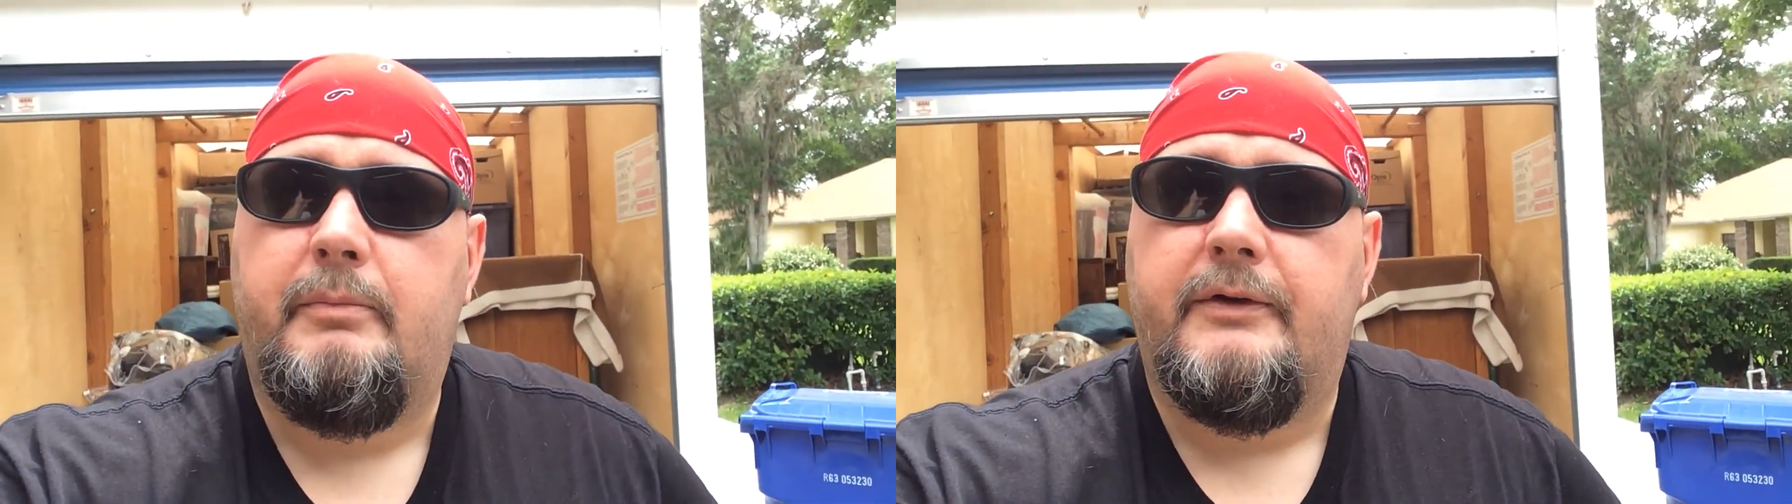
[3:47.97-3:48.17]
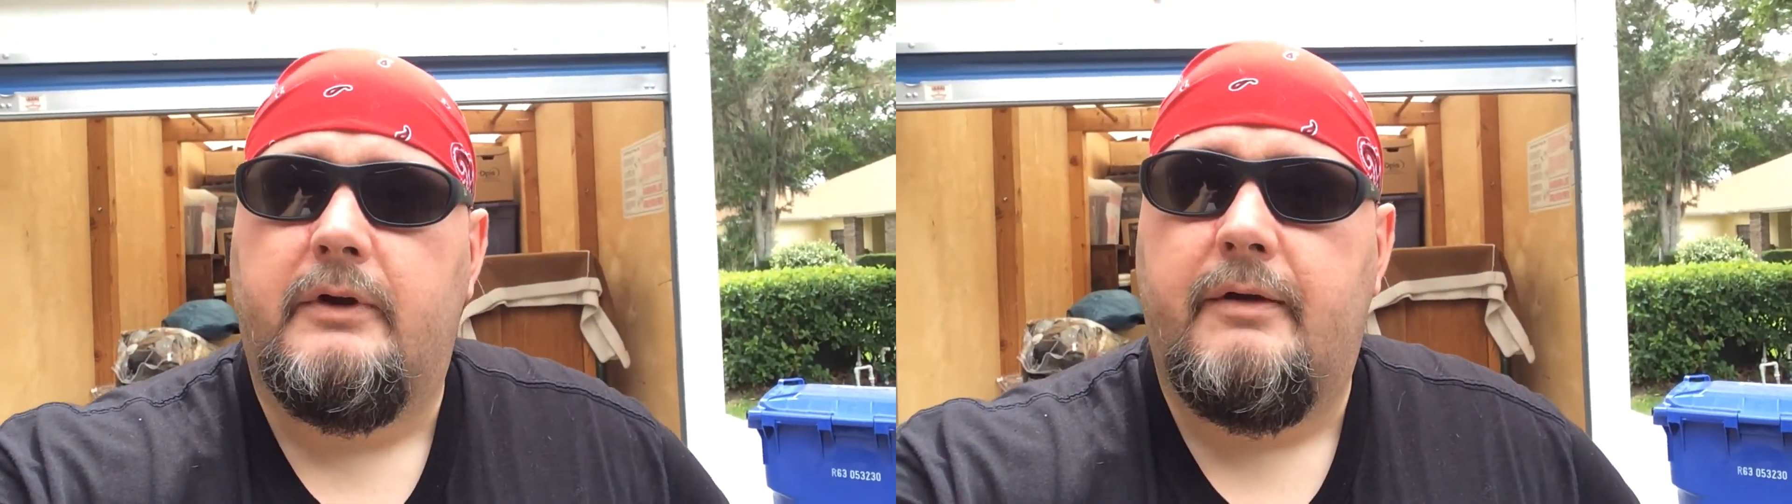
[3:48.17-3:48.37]

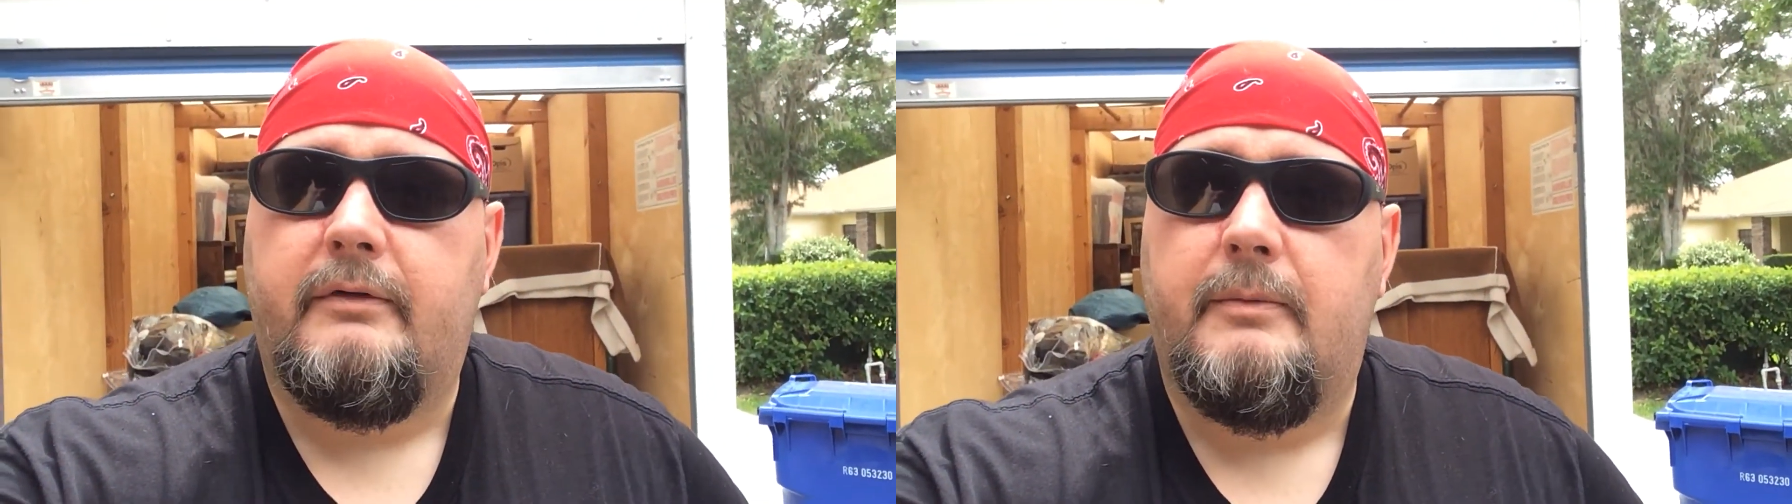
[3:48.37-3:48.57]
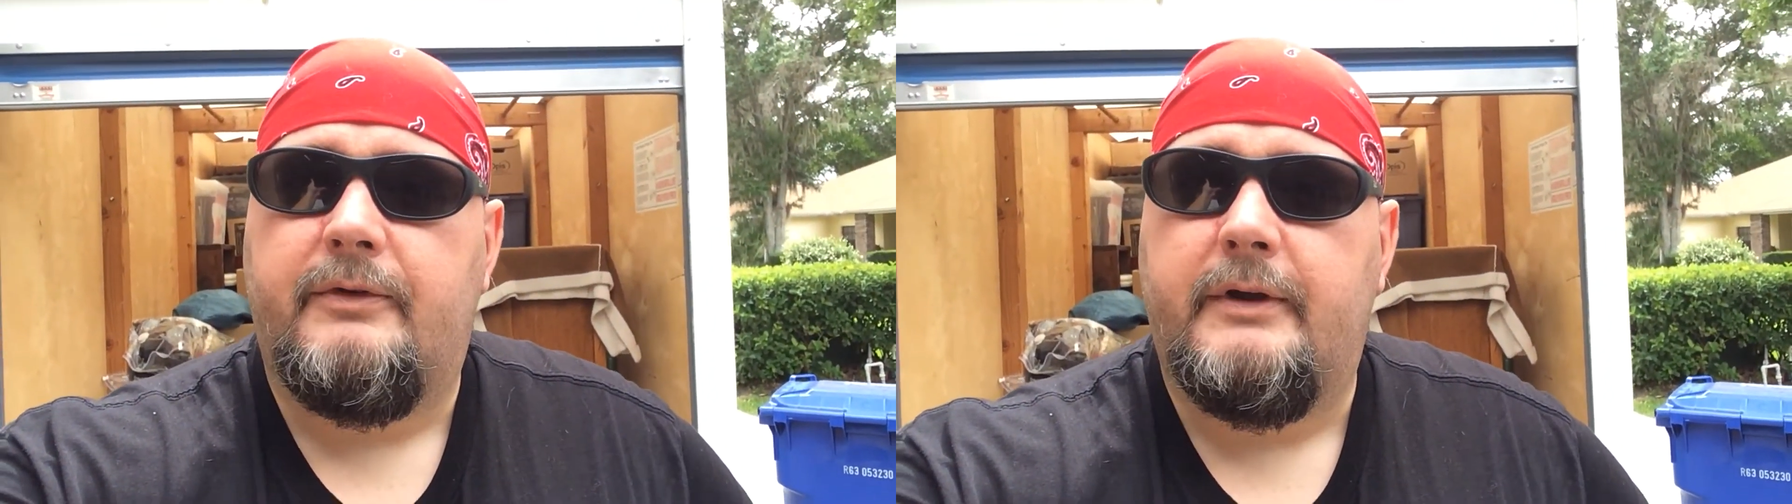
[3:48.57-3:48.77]
pissed off
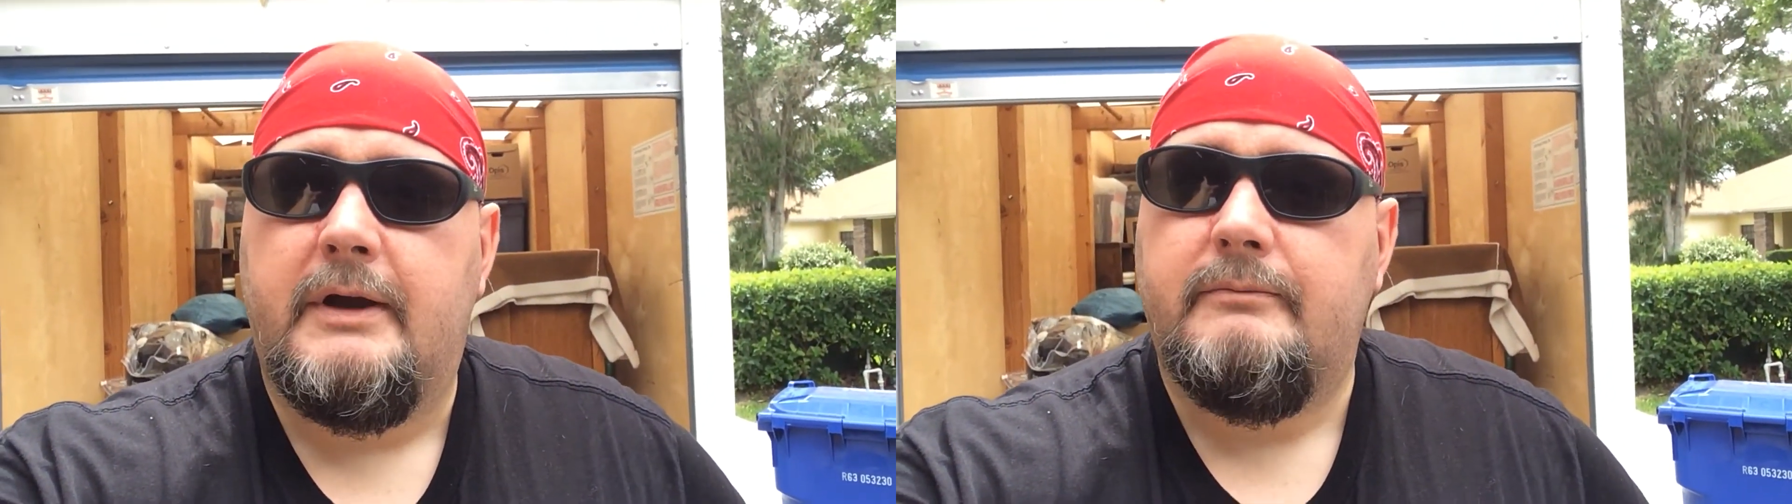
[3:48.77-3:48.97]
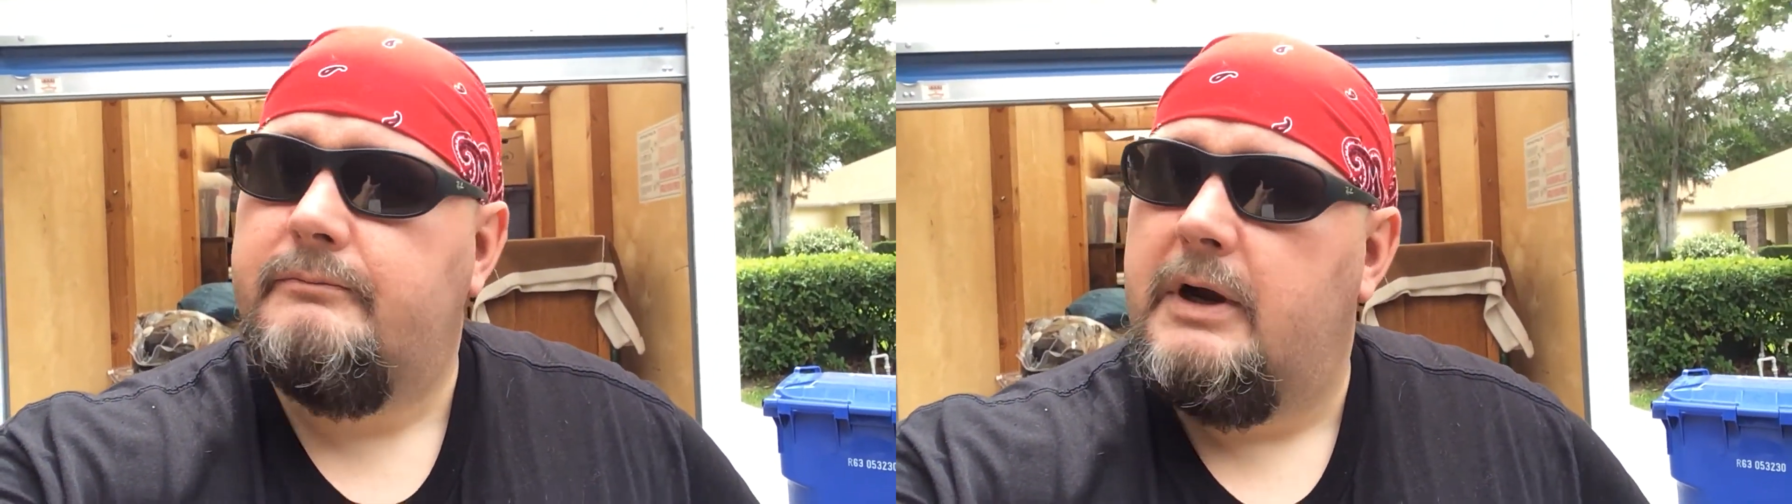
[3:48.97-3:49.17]
or upset,